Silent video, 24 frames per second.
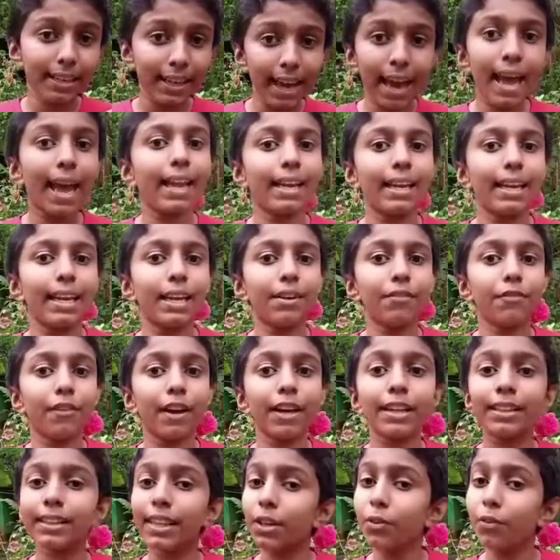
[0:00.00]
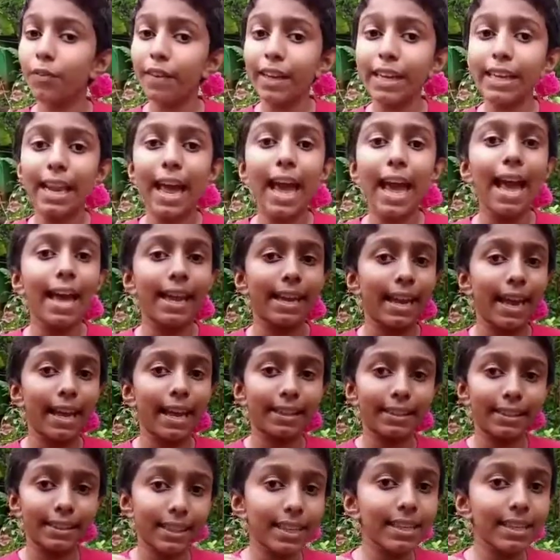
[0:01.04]
can infect the queen ant
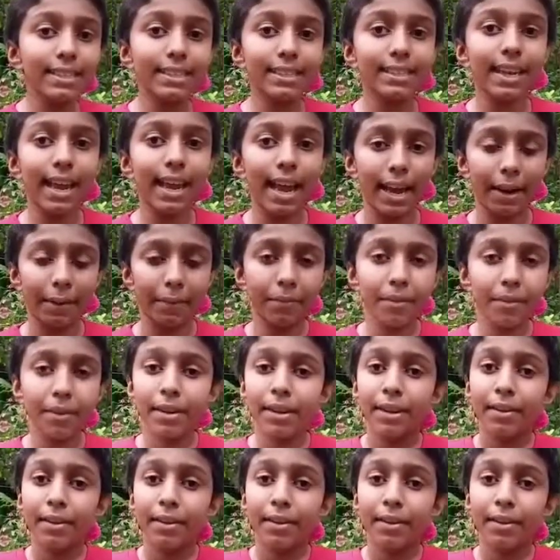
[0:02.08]
at this time,